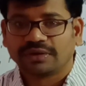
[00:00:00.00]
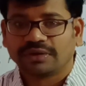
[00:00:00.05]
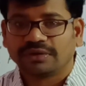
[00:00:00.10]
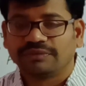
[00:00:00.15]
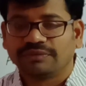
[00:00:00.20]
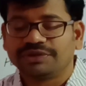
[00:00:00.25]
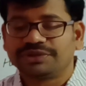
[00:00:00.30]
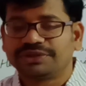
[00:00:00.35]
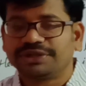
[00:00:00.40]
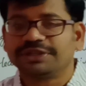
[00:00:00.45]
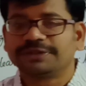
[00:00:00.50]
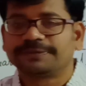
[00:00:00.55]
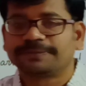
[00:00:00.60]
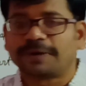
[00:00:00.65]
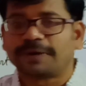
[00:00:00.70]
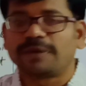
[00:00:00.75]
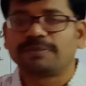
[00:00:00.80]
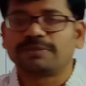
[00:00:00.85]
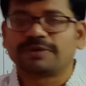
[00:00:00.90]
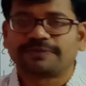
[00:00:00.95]
which is
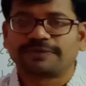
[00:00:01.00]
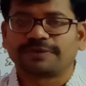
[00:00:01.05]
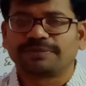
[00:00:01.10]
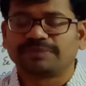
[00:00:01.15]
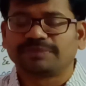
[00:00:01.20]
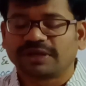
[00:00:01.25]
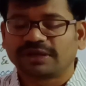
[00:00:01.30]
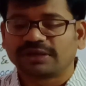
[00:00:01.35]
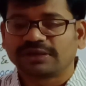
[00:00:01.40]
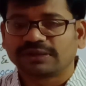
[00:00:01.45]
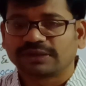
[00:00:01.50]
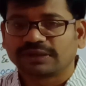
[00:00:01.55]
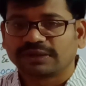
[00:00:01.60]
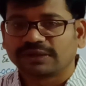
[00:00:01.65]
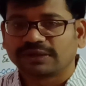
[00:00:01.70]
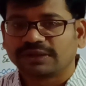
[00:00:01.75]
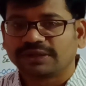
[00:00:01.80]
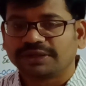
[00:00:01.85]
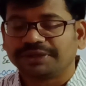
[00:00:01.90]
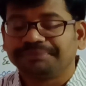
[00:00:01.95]
formed from
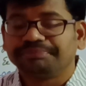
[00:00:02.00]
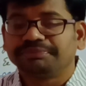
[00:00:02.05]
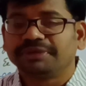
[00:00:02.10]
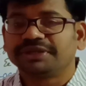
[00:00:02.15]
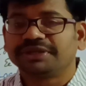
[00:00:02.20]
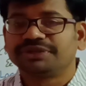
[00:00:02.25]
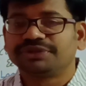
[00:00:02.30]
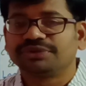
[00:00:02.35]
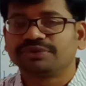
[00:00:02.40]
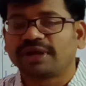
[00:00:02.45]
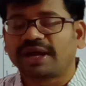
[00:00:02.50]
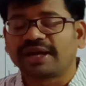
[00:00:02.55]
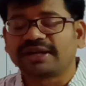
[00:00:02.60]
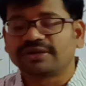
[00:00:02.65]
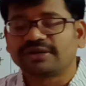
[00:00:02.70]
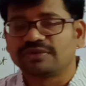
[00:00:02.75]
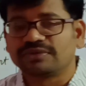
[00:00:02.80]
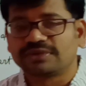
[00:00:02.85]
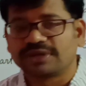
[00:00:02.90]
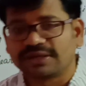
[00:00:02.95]
the immature
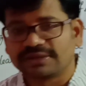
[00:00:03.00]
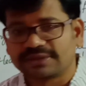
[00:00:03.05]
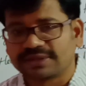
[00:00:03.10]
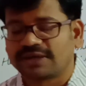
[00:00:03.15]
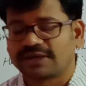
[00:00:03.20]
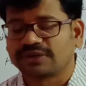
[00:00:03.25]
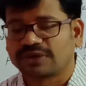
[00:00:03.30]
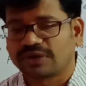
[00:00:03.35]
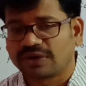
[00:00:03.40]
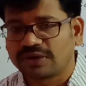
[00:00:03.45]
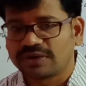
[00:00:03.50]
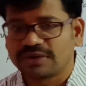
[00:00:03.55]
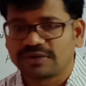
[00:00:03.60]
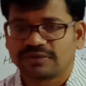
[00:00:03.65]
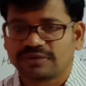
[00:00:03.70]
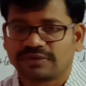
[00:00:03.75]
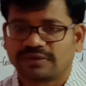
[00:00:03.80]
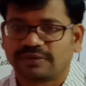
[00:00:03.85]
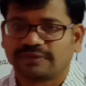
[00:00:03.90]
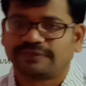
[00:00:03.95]
active cells are called
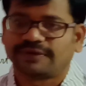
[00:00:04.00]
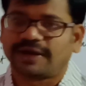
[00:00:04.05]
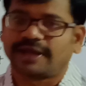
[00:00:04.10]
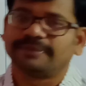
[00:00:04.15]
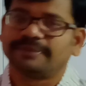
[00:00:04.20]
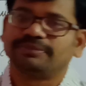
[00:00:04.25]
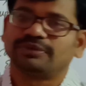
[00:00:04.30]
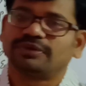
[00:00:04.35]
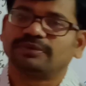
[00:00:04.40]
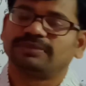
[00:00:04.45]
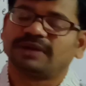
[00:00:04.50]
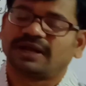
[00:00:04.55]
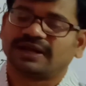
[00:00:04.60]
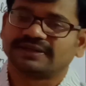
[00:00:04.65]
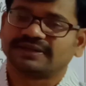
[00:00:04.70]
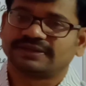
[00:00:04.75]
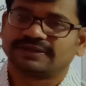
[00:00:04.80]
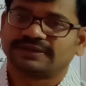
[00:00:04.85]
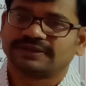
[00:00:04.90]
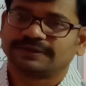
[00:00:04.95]

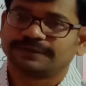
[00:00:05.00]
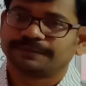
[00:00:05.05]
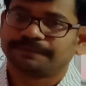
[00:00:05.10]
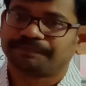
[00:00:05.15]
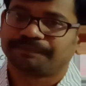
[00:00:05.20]
fibroblast.